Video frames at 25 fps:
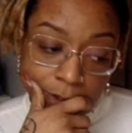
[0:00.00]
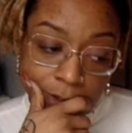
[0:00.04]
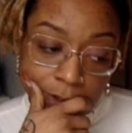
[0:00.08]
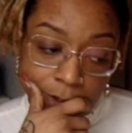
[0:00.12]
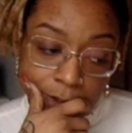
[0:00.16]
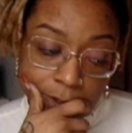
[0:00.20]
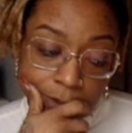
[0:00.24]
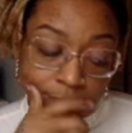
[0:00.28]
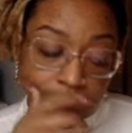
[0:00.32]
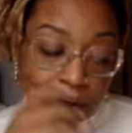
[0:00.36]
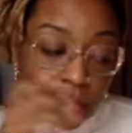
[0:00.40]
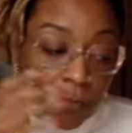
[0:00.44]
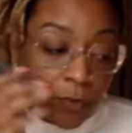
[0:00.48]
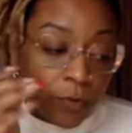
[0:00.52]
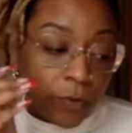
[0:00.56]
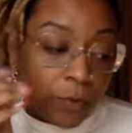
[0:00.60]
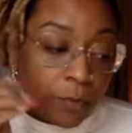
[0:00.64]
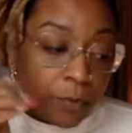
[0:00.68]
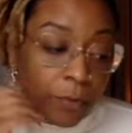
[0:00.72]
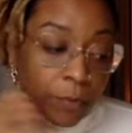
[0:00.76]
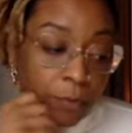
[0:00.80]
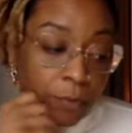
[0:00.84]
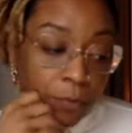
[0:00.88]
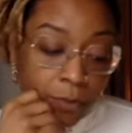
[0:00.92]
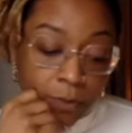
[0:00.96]
Some of you
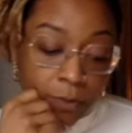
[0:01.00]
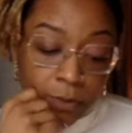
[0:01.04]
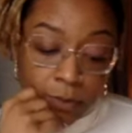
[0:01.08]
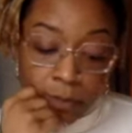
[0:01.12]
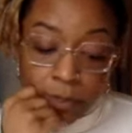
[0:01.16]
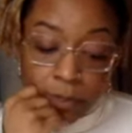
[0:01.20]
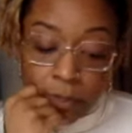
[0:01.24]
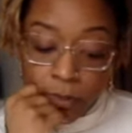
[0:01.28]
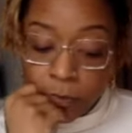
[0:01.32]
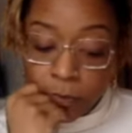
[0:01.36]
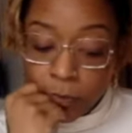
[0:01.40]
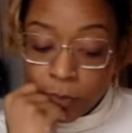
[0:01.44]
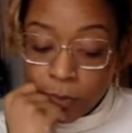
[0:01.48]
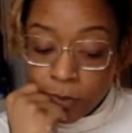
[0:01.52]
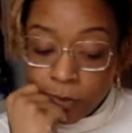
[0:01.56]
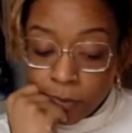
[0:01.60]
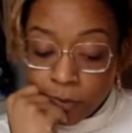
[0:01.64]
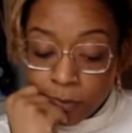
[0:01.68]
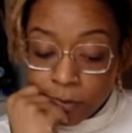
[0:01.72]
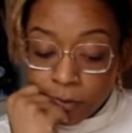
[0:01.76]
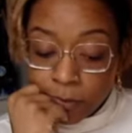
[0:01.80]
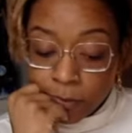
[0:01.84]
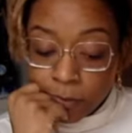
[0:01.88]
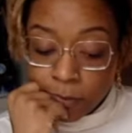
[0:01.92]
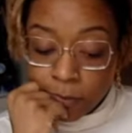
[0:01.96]
have been presented
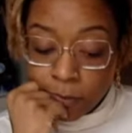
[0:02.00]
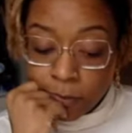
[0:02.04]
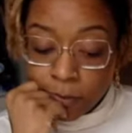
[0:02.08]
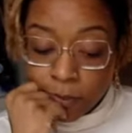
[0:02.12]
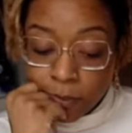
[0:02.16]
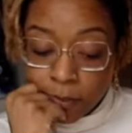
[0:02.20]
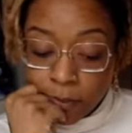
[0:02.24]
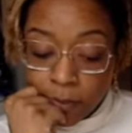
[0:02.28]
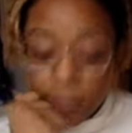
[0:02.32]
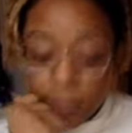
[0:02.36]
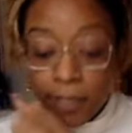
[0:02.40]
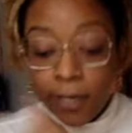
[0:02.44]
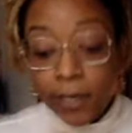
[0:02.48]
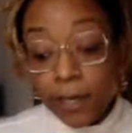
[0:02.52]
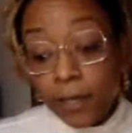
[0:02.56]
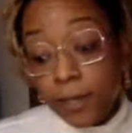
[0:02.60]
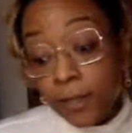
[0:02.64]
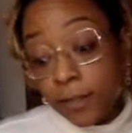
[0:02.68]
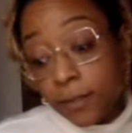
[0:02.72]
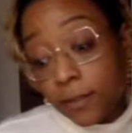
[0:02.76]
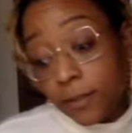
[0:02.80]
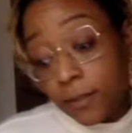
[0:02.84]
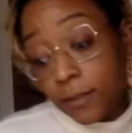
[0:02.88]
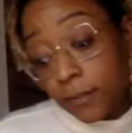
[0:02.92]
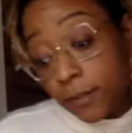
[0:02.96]
with something
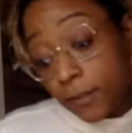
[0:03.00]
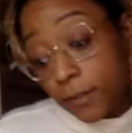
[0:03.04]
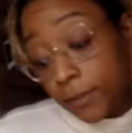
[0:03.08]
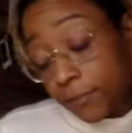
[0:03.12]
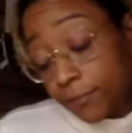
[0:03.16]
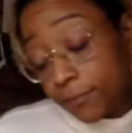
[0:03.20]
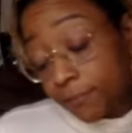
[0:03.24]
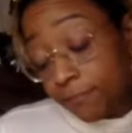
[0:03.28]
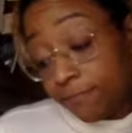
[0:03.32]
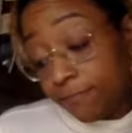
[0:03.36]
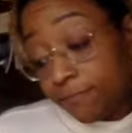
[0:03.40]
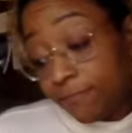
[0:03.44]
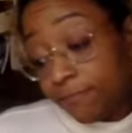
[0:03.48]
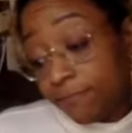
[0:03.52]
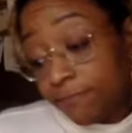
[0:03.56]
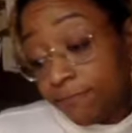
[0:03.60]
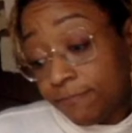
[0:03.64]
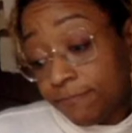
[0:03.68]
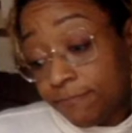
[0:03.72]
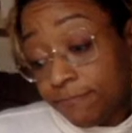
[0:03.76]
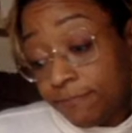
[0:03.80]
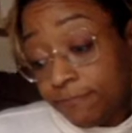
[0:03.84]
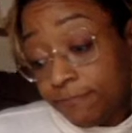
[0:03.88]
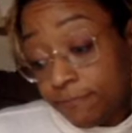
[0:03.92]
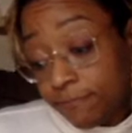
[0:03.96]
that
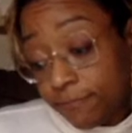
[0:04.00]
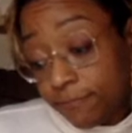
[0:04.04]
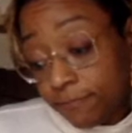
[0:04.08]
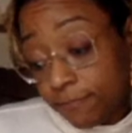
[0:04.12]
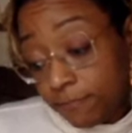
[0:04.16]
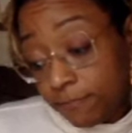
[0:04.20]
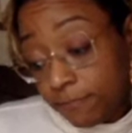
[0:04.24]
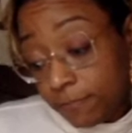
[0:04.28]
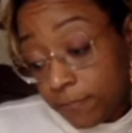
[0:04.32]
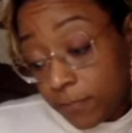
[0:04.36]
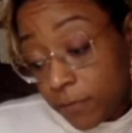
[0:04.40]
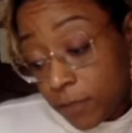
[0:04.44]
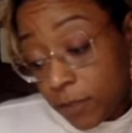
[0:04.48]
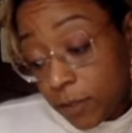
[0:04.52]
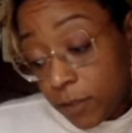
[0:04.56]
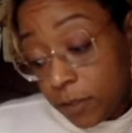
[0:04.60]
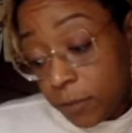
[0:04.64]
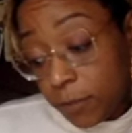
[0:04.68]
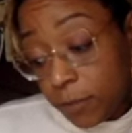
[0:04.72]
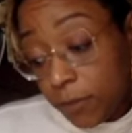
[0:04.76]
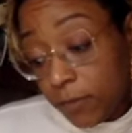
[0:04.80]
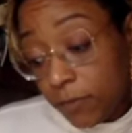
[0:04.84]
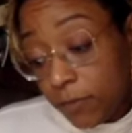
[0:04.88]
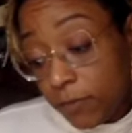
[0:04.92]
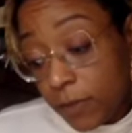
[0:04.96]

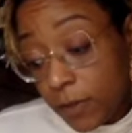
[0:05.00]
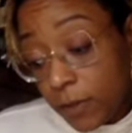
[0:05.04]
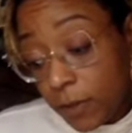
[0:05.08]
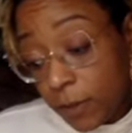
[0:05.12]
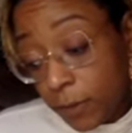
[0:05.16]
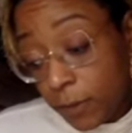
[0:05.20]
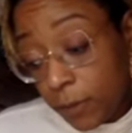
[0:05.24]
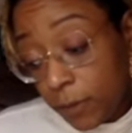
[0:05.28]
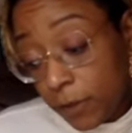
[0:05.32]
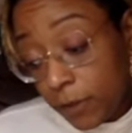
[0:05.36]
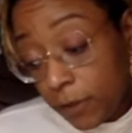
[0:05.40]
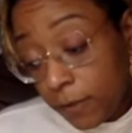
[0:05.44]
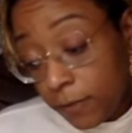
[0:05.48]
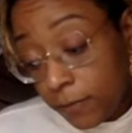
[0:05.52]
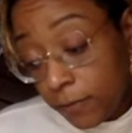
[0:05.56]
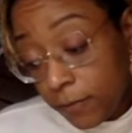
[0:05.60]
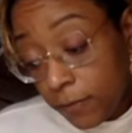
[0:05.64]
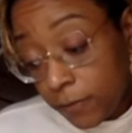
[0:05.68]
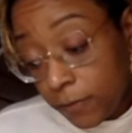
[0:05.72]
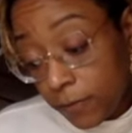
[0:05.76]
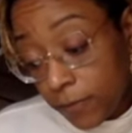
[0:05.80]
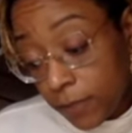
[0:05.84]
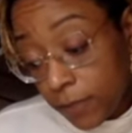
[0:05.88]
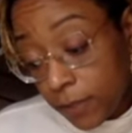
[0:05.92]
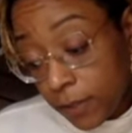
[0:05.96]
could be very
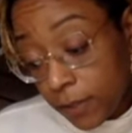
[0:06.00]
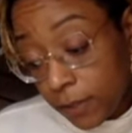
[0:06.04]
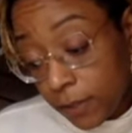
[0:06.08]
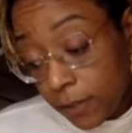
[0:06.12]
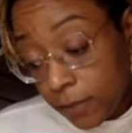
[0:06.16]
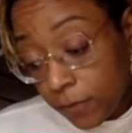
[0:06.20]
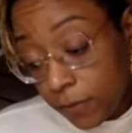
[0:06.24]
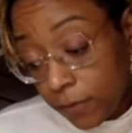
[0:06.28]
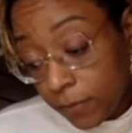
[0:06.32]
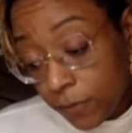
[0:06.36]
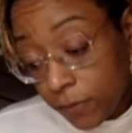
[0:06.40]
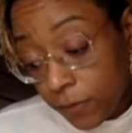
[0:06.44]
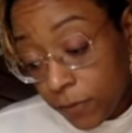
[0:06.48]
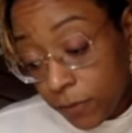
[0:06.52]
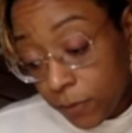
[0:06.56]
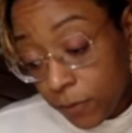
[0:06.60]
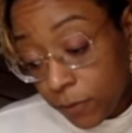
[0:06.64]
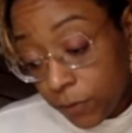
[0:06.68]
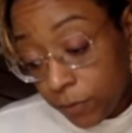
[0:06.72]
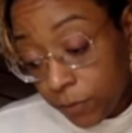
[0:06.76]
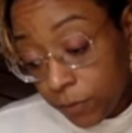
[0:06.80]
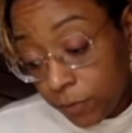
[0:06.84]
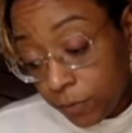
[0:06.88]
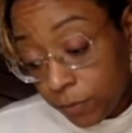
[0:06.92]
fulfilling for you.